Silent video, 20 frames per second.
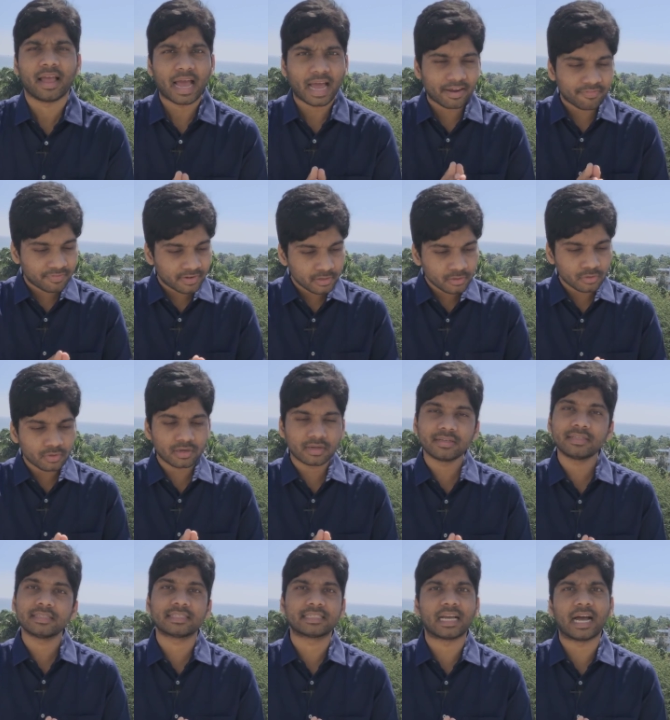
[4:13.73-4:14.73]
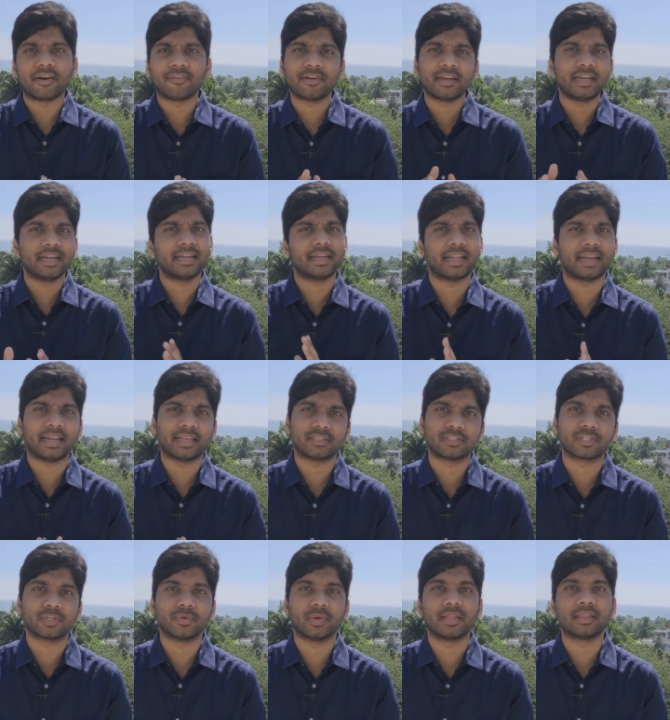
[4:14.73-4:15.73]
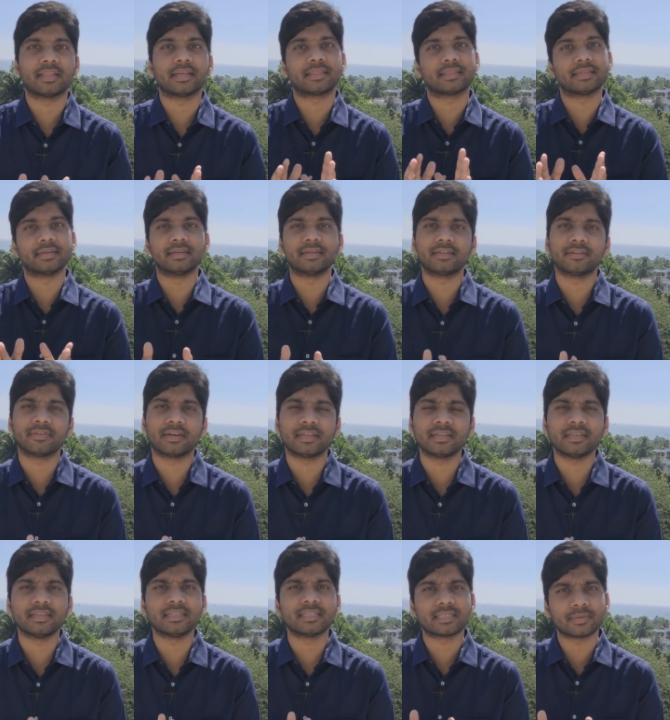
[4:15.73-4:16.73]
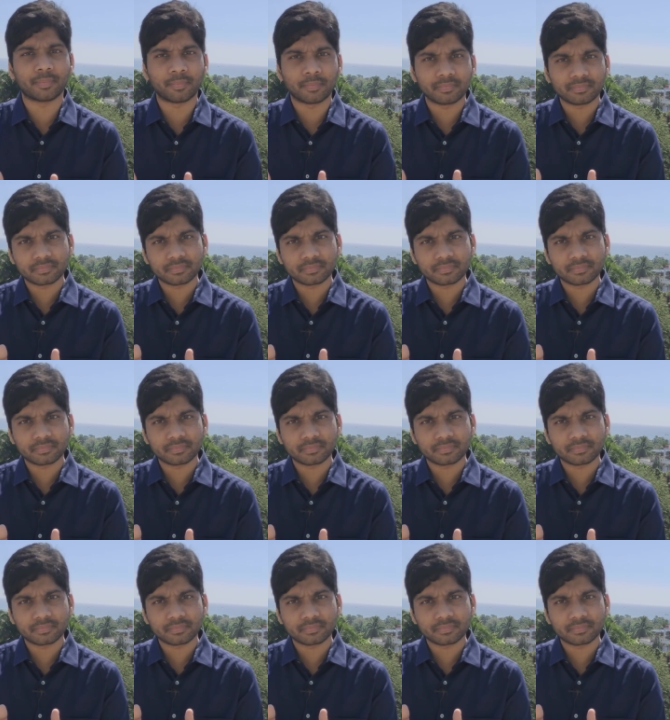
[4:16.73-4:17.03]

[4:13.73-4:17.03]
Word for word: After you learn Java 8 and SQL, the third one is